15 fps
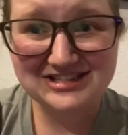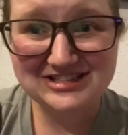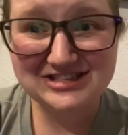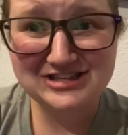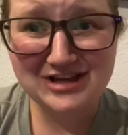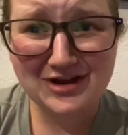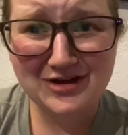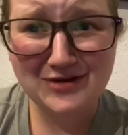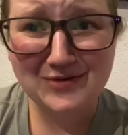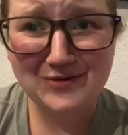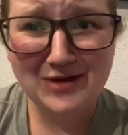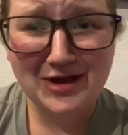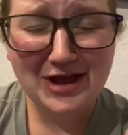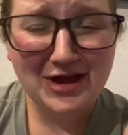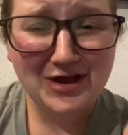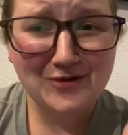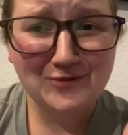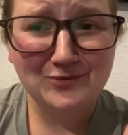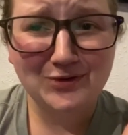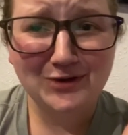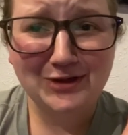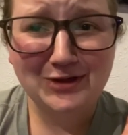So,
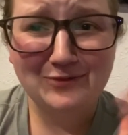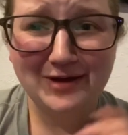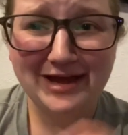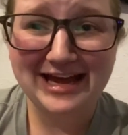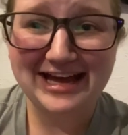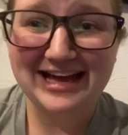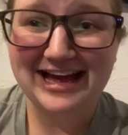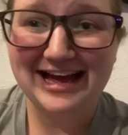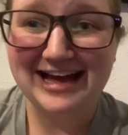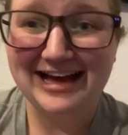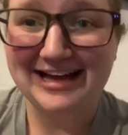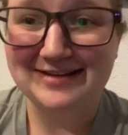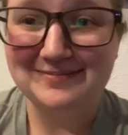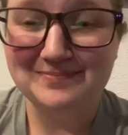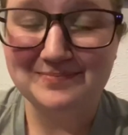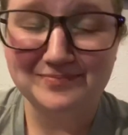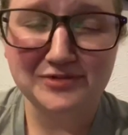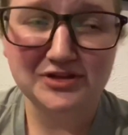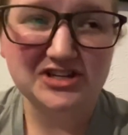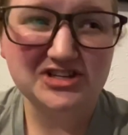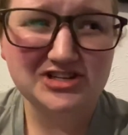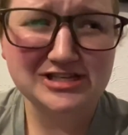really quick, um,
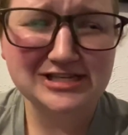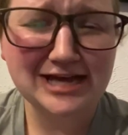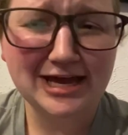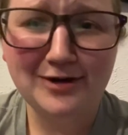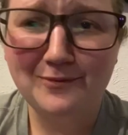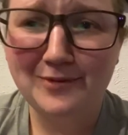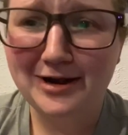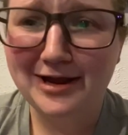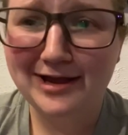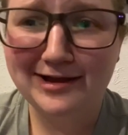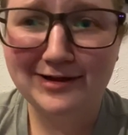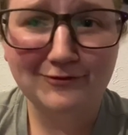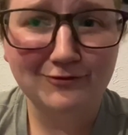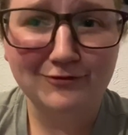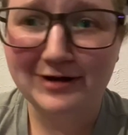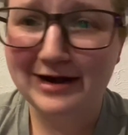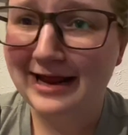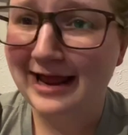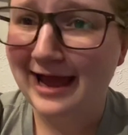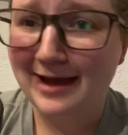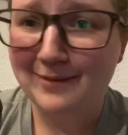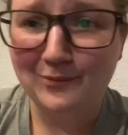just kind of want to
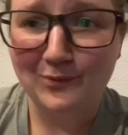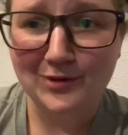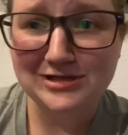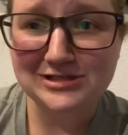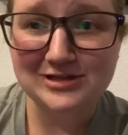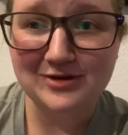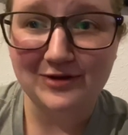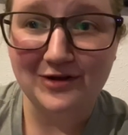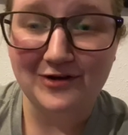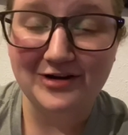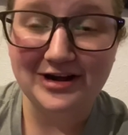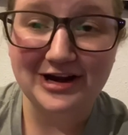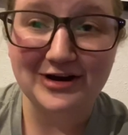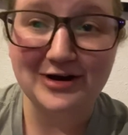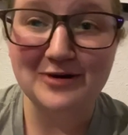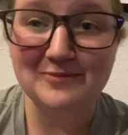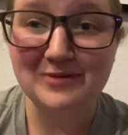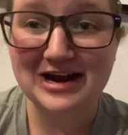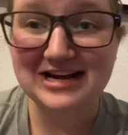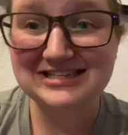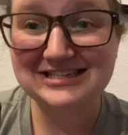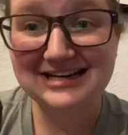recap what's going on here.
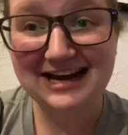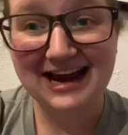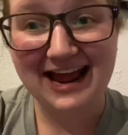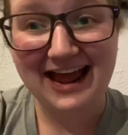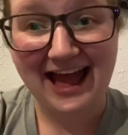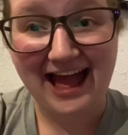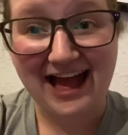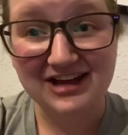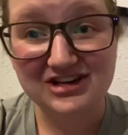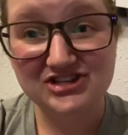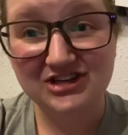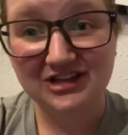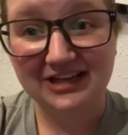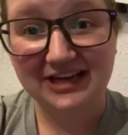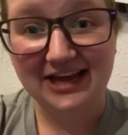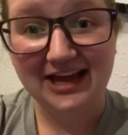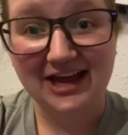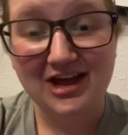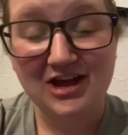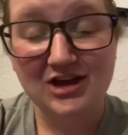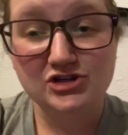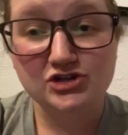Braxton and I actually
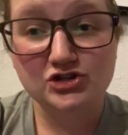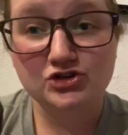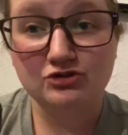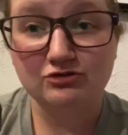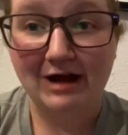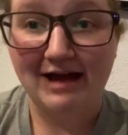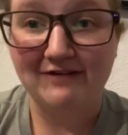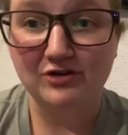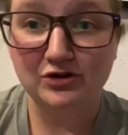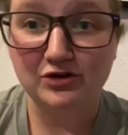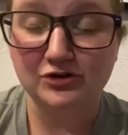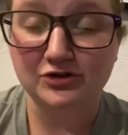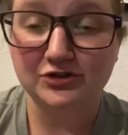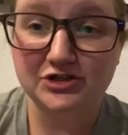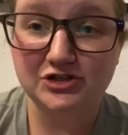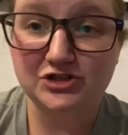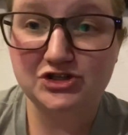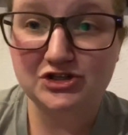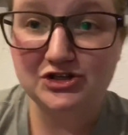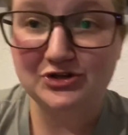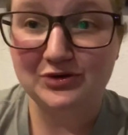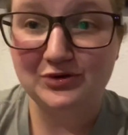traveled
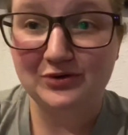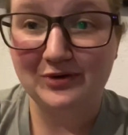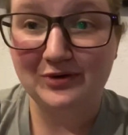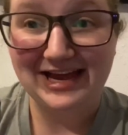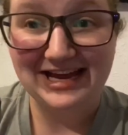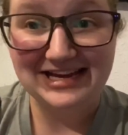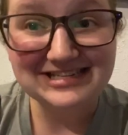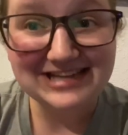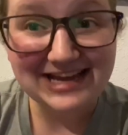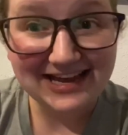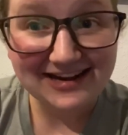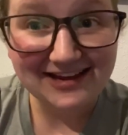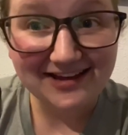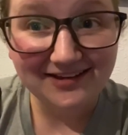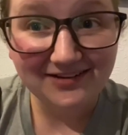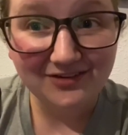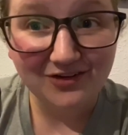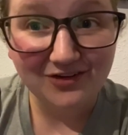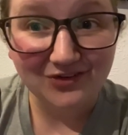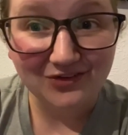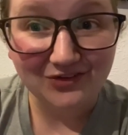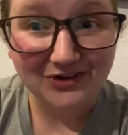to Indiana
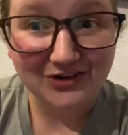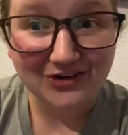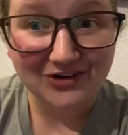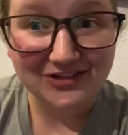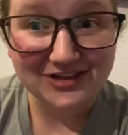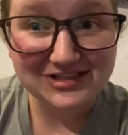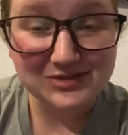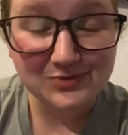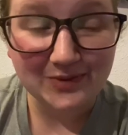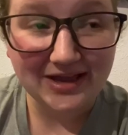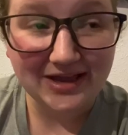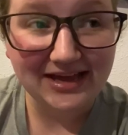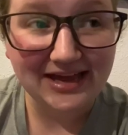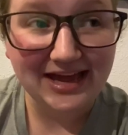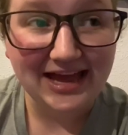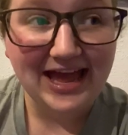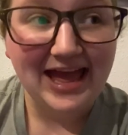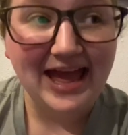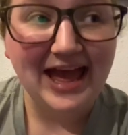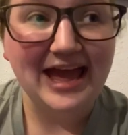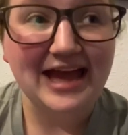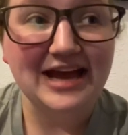earlier this week
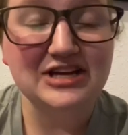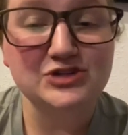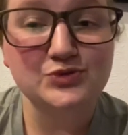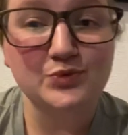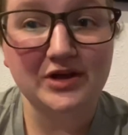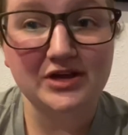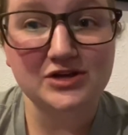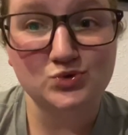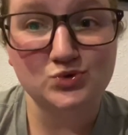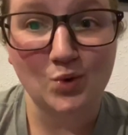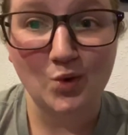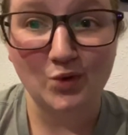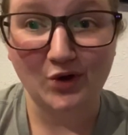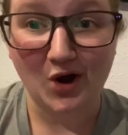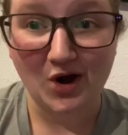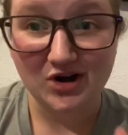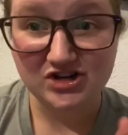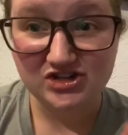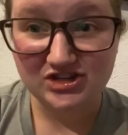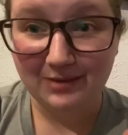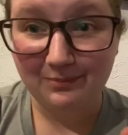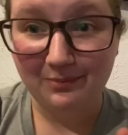and we sold our
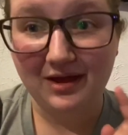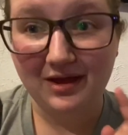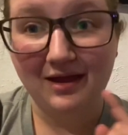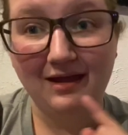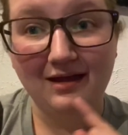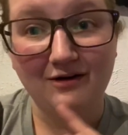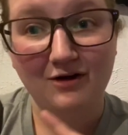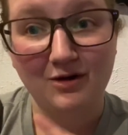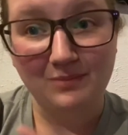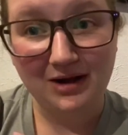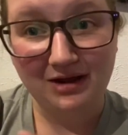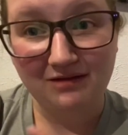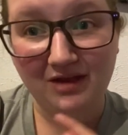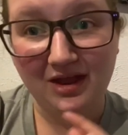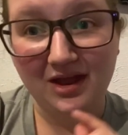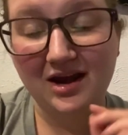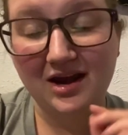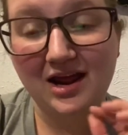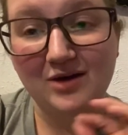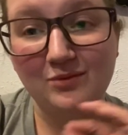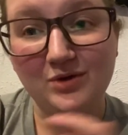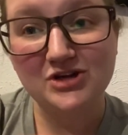Jeep and our minivan
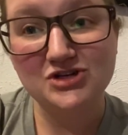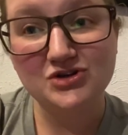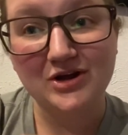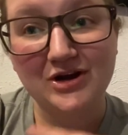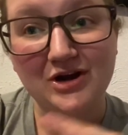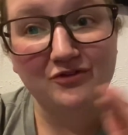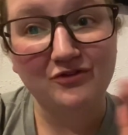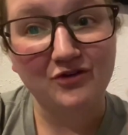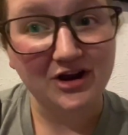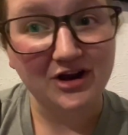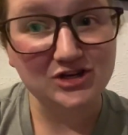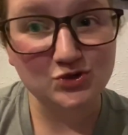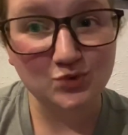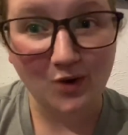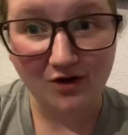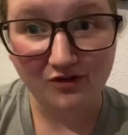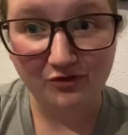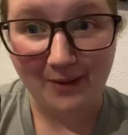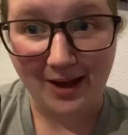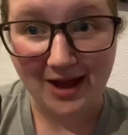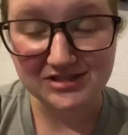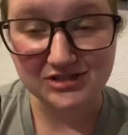and we had traded for a 12
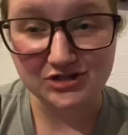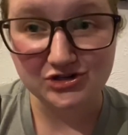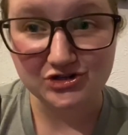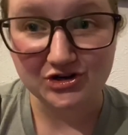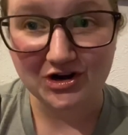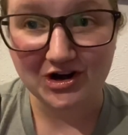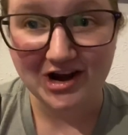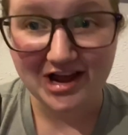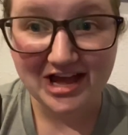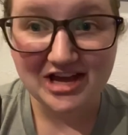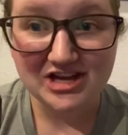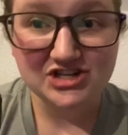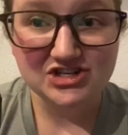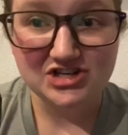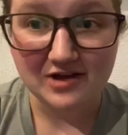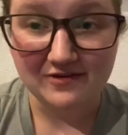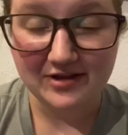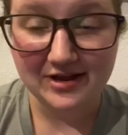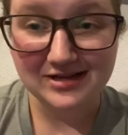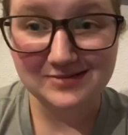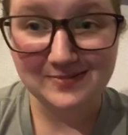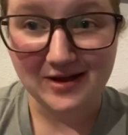passenger Chevy
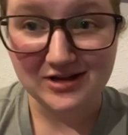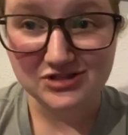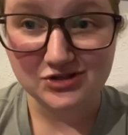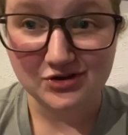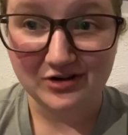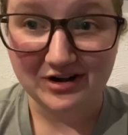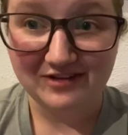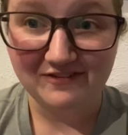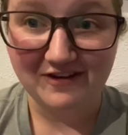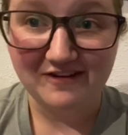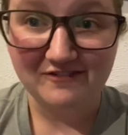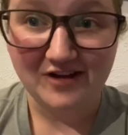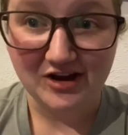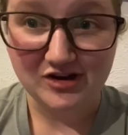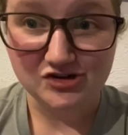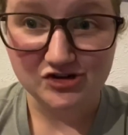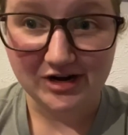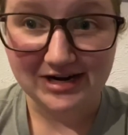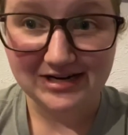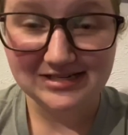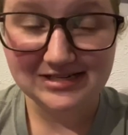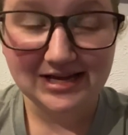Express
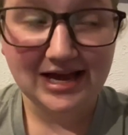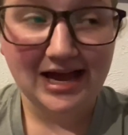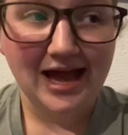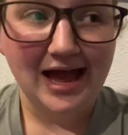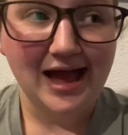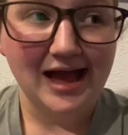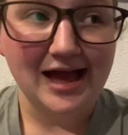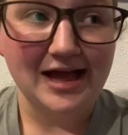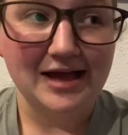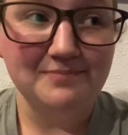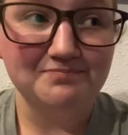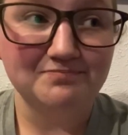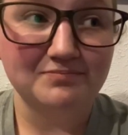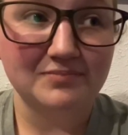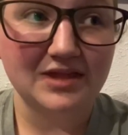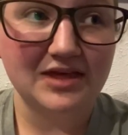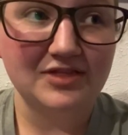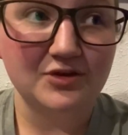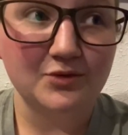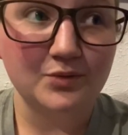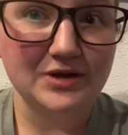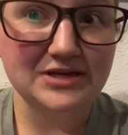3500. Um, and
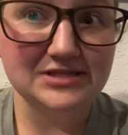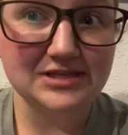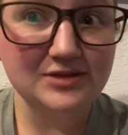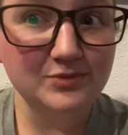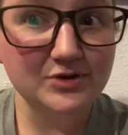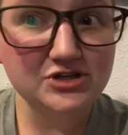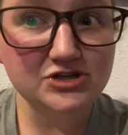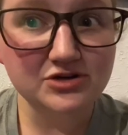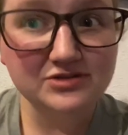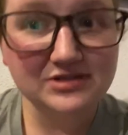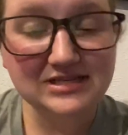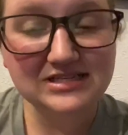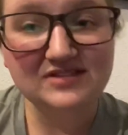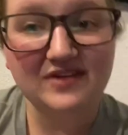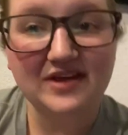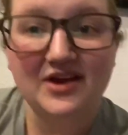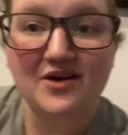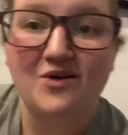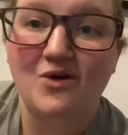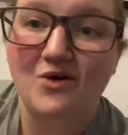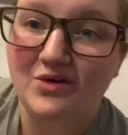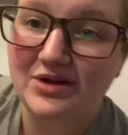the reason that we chose this
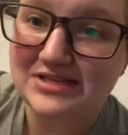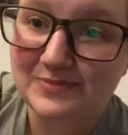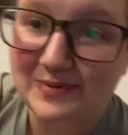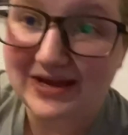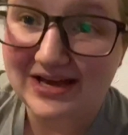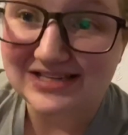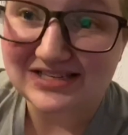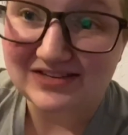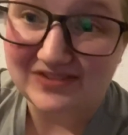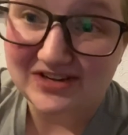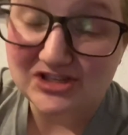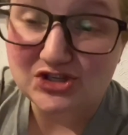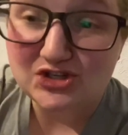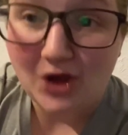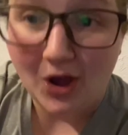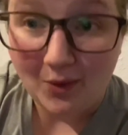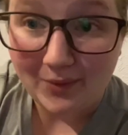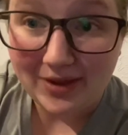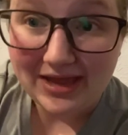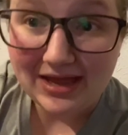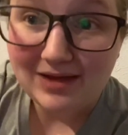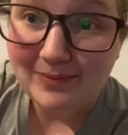vehicle is because of its
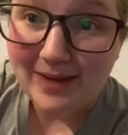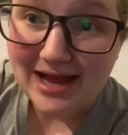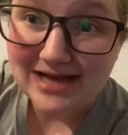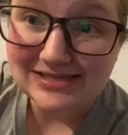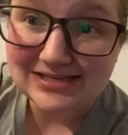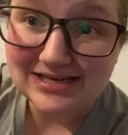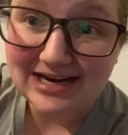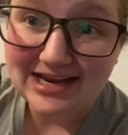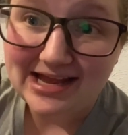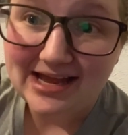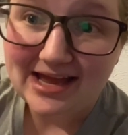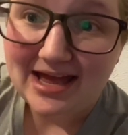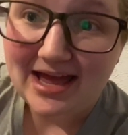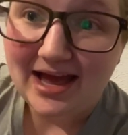towing capacity.